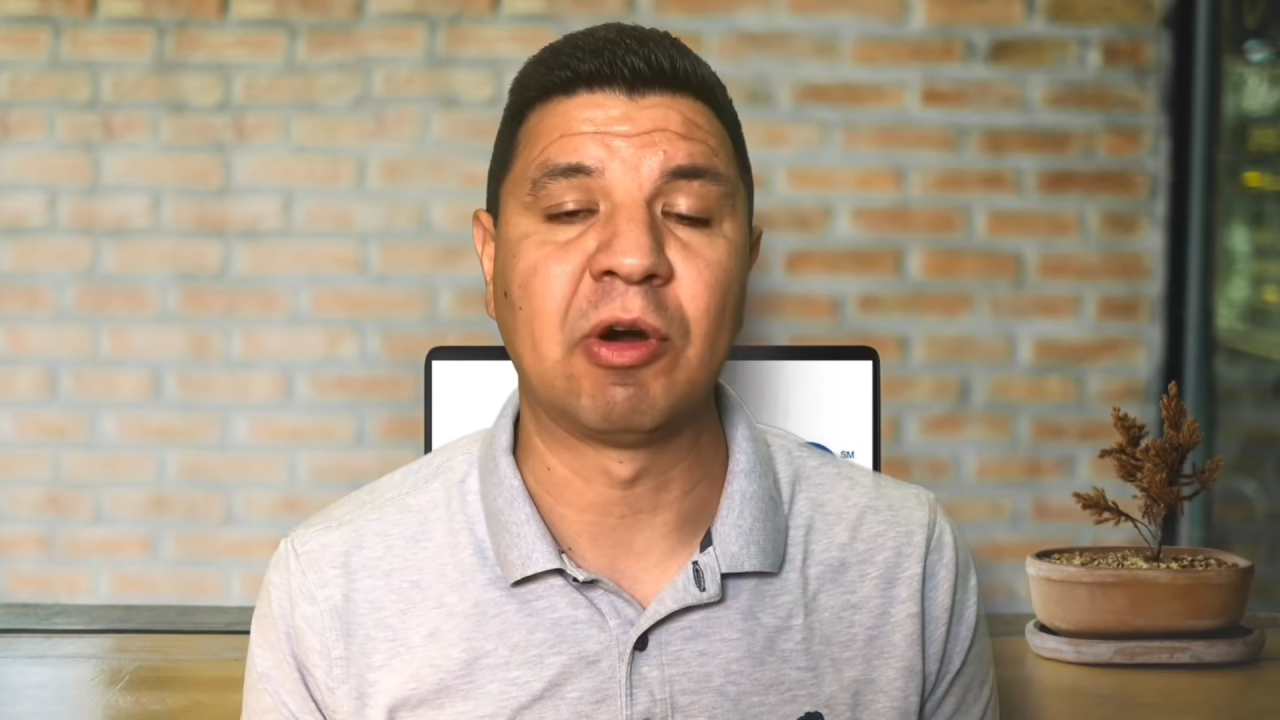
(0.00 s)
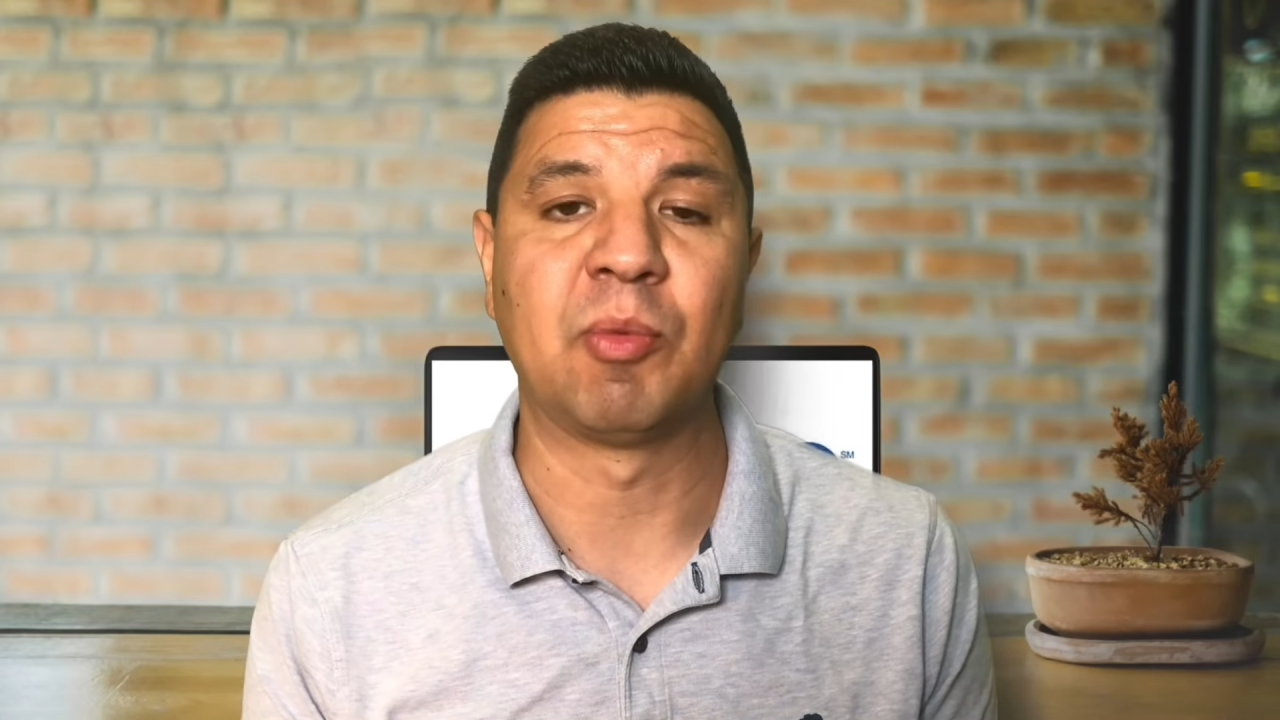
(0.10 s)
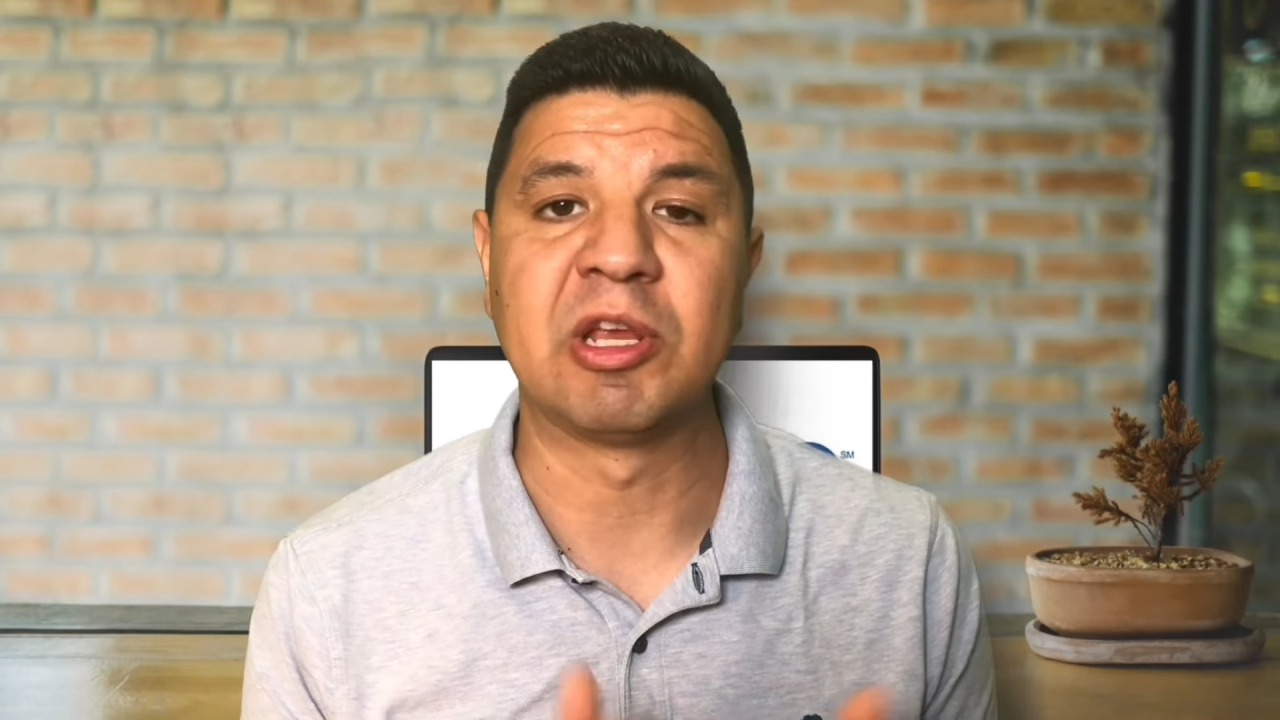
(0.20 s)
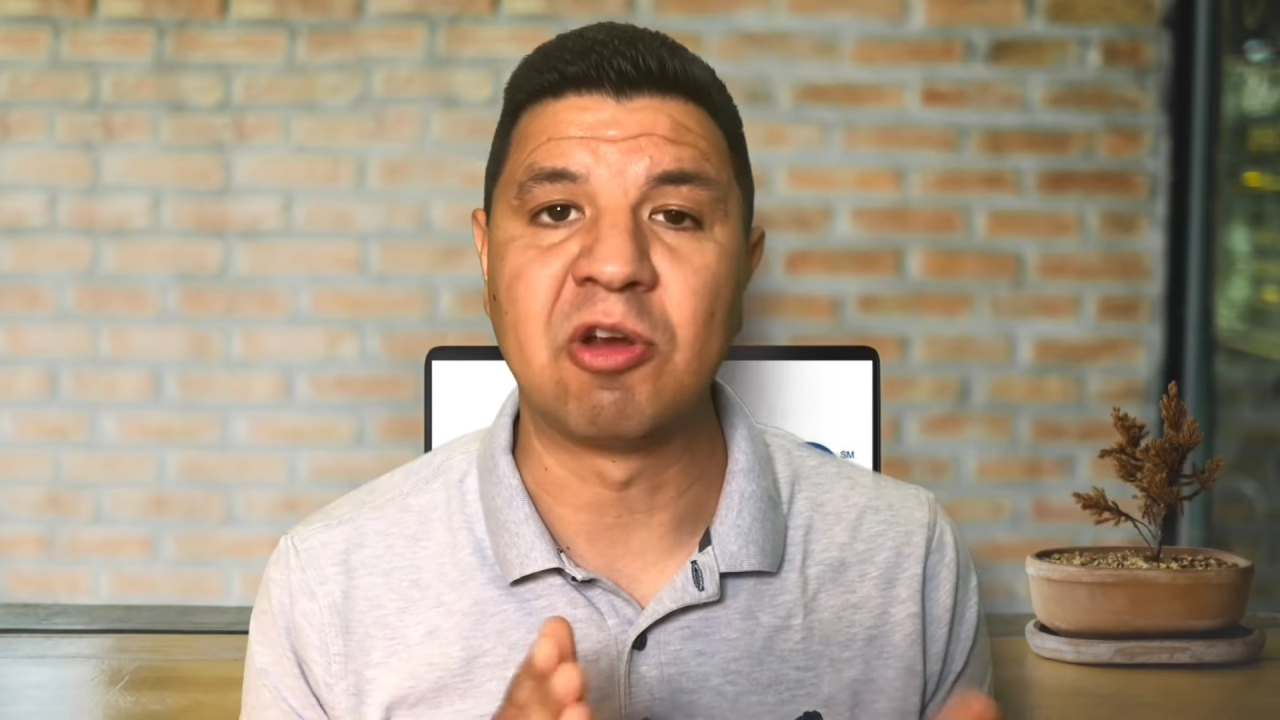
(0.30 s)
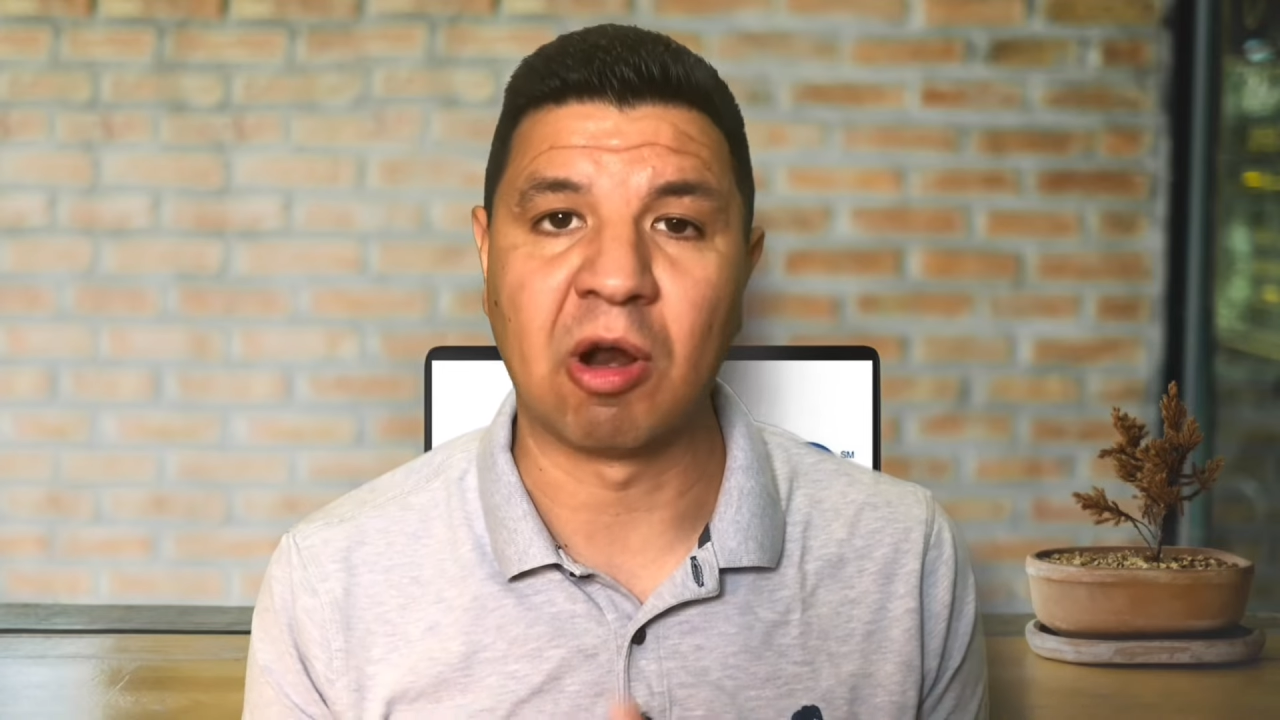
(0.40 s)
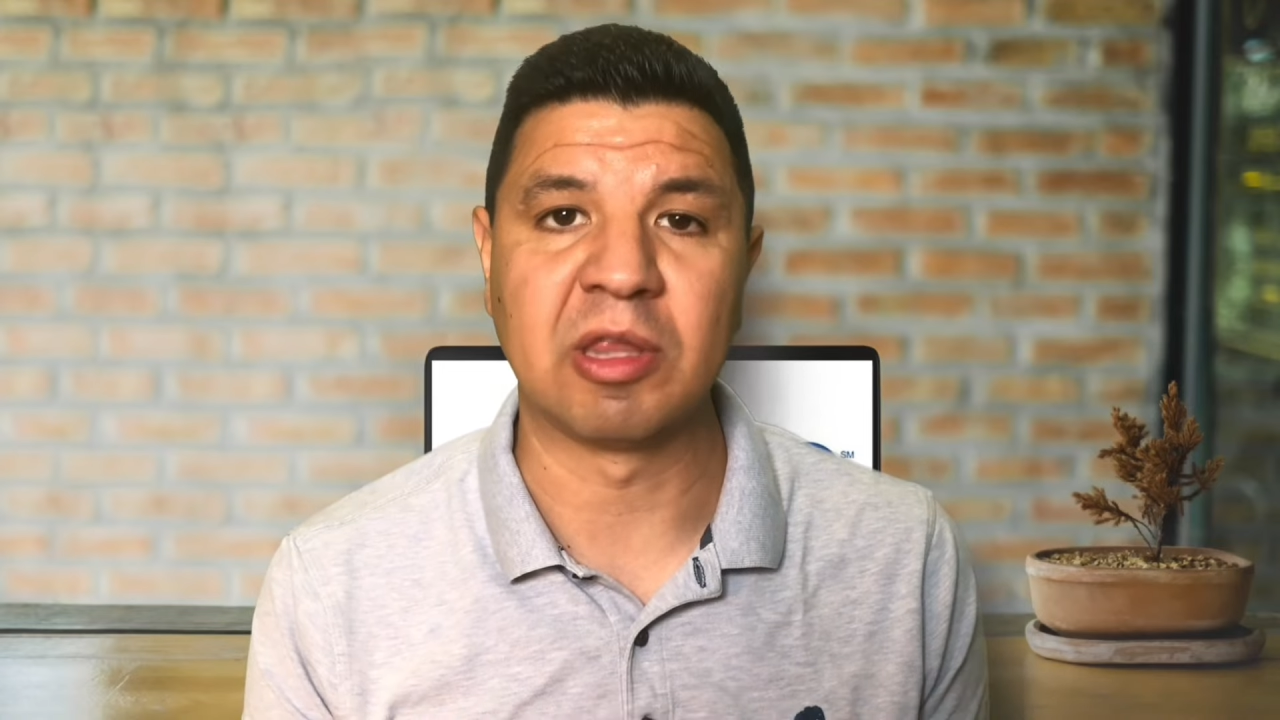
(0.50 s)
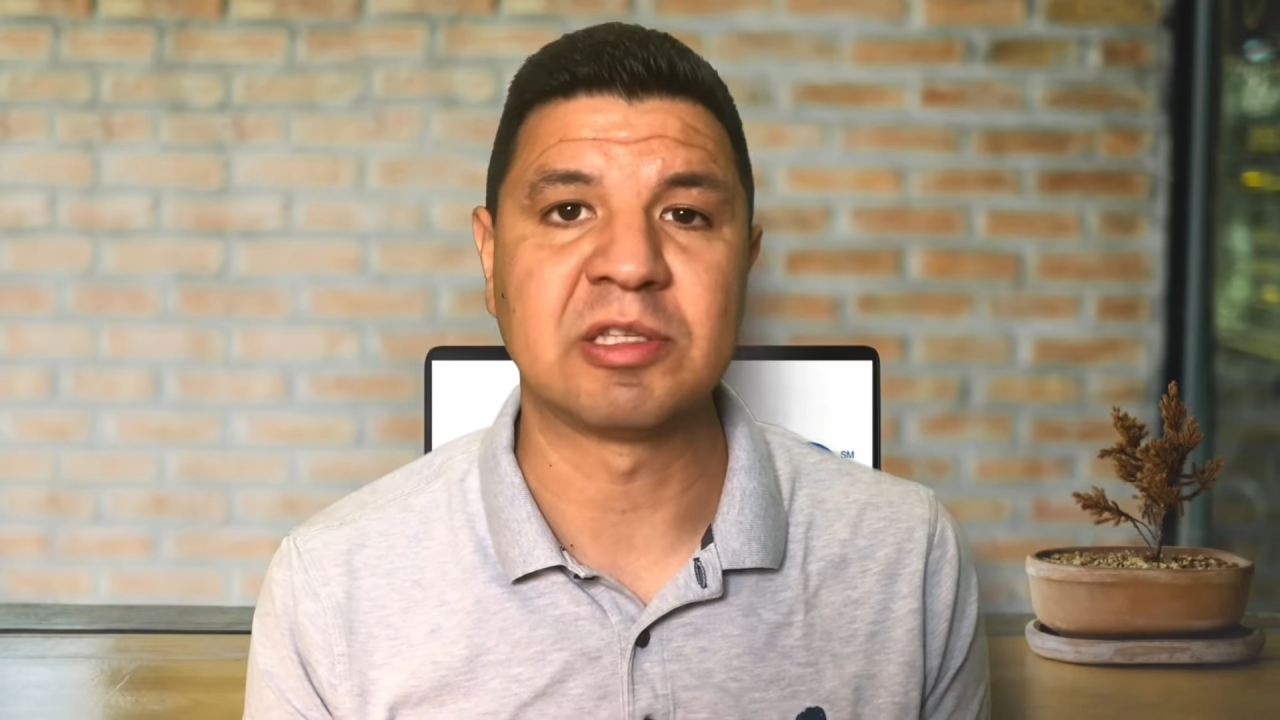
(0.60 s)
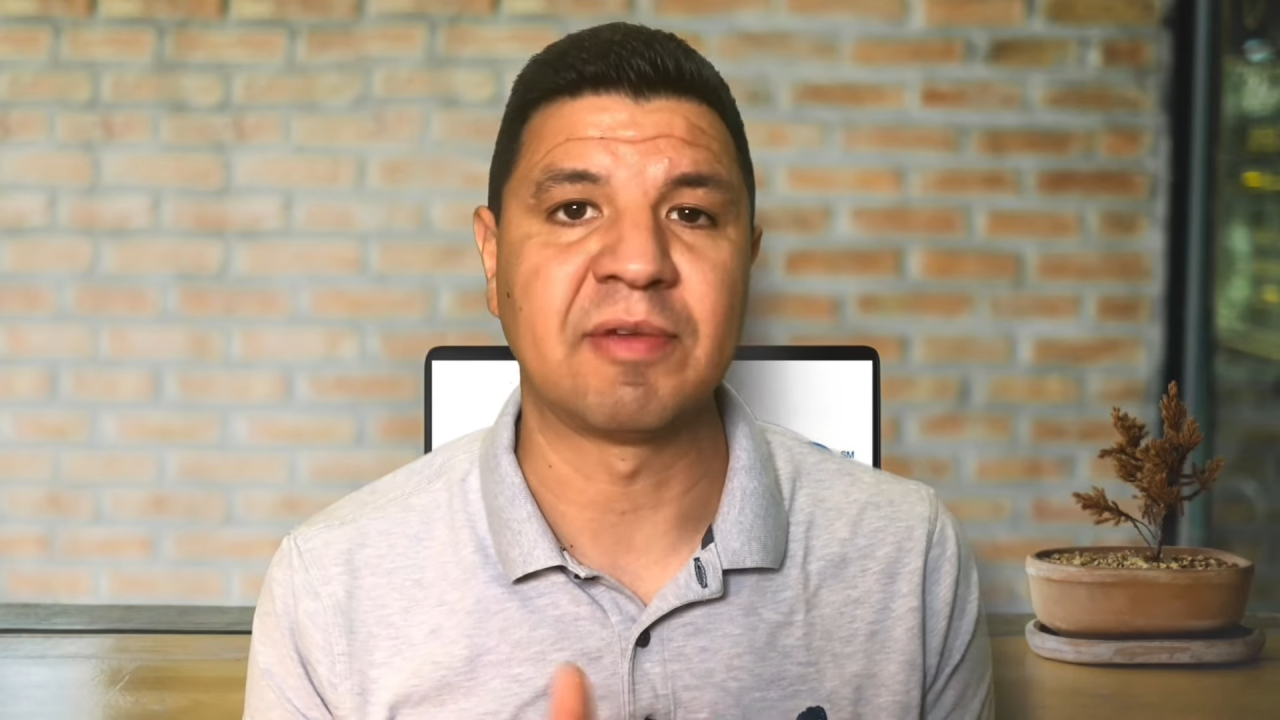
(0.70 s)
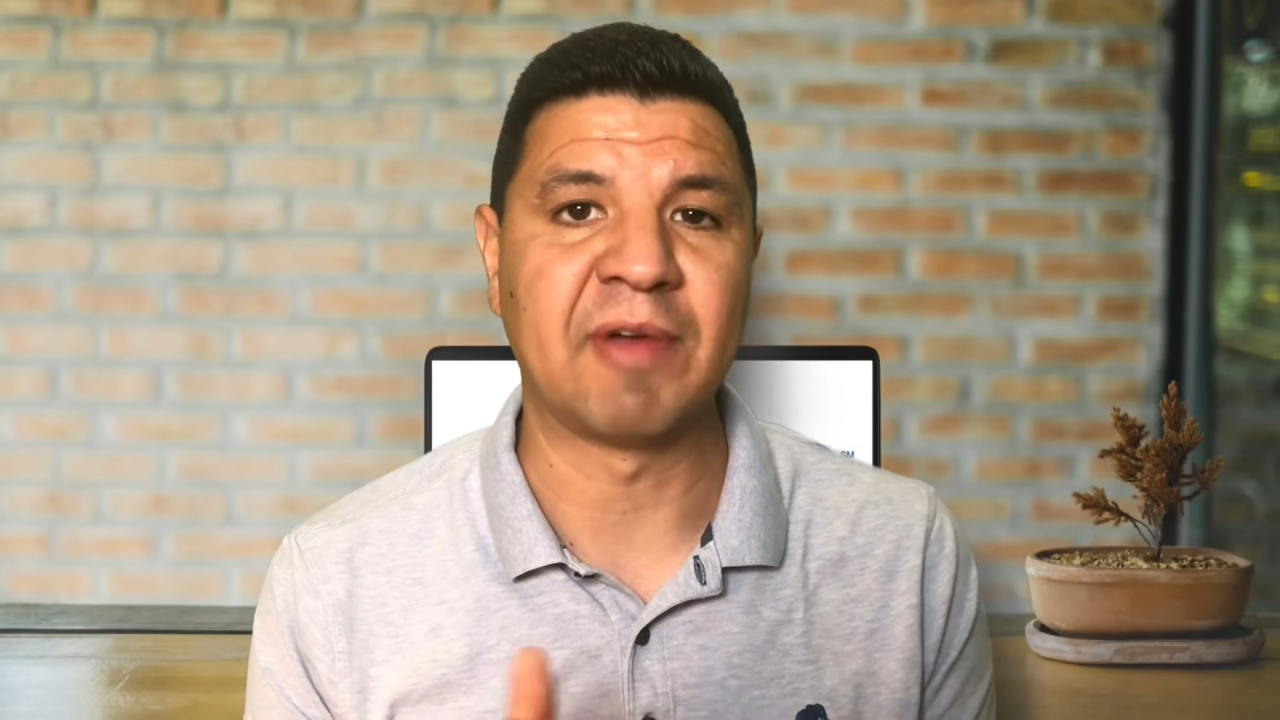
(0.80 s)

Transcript: regardless of